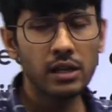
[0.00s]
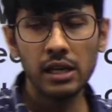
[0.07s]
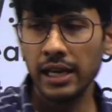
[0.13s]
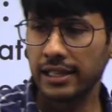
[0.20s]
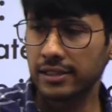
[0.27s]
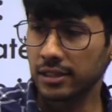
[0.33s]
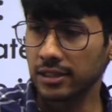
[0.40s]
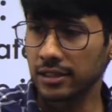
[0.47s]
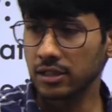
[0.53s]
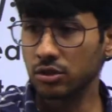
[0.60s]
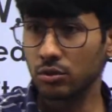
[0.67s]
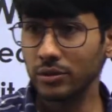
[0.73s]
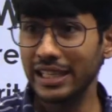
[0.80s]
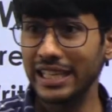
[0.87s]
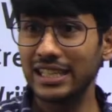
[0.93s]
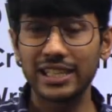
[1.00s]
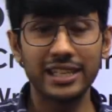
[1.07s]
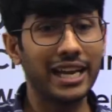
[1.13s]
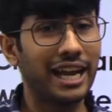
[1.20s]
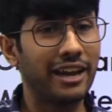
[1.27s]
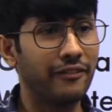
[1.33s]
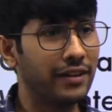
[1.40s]
exercises to each and
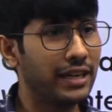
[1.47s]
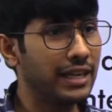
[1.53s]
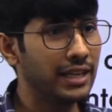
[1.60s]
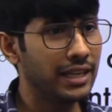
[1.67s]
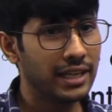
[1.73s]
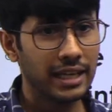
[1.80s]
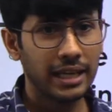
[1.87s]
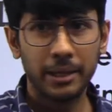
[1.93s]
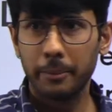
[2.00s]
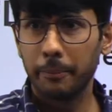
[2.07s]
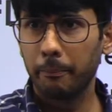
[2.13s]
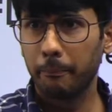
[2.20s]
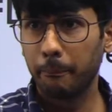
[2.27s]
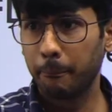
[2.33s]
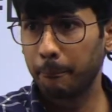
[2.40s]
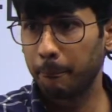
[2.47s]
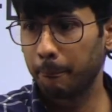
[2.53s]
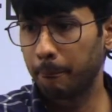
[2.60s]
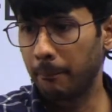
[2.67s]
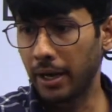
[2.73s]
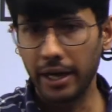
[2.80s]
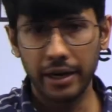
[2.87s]
every
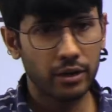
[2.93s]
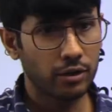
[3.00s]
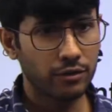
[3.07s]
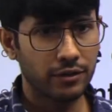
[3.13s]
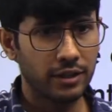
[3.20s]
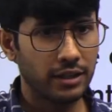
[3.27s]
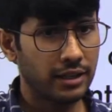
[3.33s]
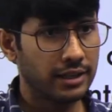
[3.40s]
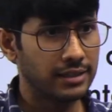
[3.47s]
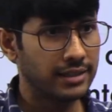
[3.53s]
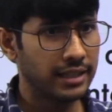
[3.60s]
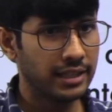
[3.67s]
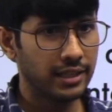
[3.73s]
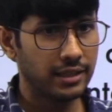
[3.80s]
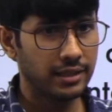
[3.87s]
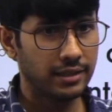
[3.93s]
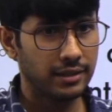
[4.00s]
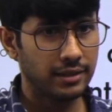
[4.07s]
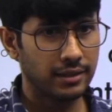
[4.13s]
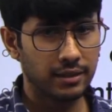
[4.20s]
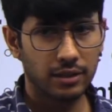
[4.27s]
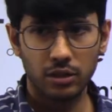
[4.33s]
part of the essay.
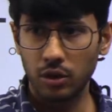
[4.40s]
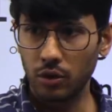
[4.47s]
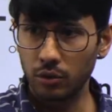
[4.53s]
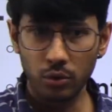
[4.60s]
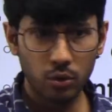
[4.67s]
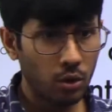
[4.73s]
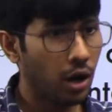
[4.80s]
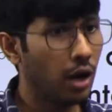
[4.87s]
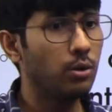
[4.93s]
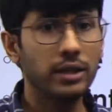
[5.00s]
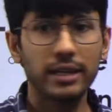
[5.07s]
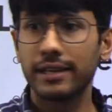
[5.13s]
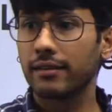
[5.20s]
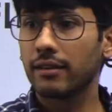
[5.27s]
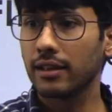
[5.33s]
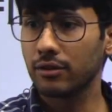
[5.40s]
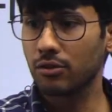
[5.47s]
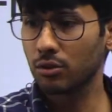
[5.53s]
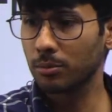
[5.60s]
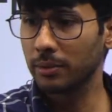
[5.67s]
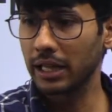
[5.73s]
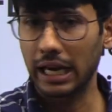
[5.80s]
Now you know how the essay is
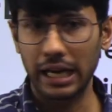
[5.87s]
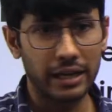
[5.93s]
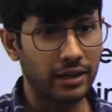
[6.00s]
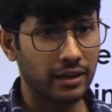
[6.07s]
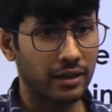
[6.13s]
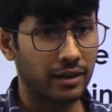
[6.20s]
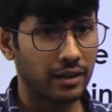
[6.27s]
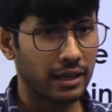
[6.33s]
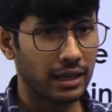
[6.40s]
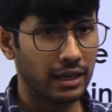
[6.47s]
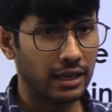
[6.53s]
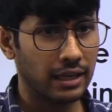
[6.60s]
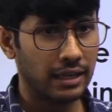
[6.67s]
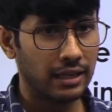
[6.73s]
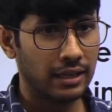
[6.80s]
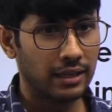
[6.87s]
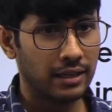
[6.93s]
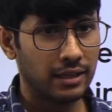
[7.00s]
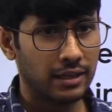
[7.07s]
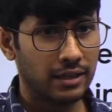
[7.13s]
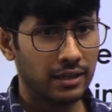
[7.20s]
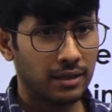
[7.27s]
to be written.
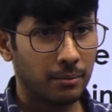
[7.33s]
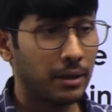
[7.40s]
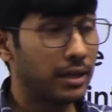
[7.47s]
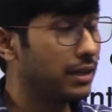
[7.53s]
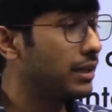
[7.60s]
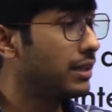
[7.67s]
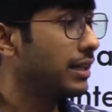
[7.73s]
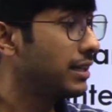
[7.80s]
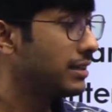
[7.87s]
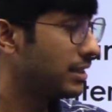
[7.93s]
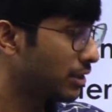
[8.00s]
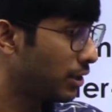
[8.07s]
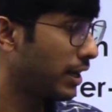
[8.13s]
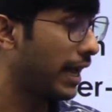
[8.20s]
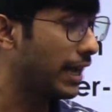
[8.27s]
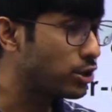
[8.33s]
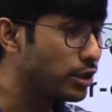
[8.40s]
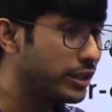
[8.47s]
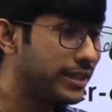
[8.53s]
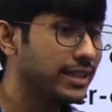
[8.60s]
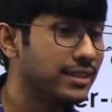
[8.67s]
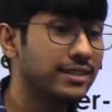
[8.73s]
But the thing is, your actual
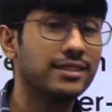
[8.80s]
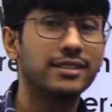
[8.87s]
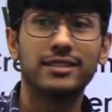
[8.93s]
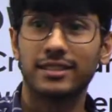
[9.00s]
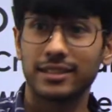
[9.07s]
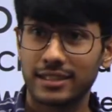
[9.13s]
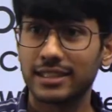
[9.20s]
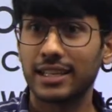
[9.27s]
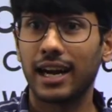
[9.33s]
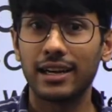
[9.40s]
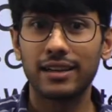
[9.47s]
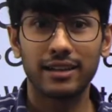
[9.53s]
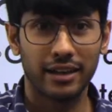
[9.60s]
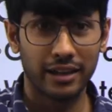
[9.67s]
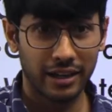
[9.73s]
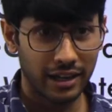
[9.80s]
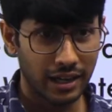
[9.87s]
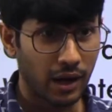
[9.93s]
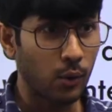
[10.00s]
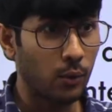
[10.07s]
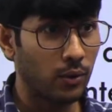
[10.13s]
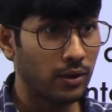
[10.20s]
tests start
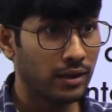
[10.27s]
now.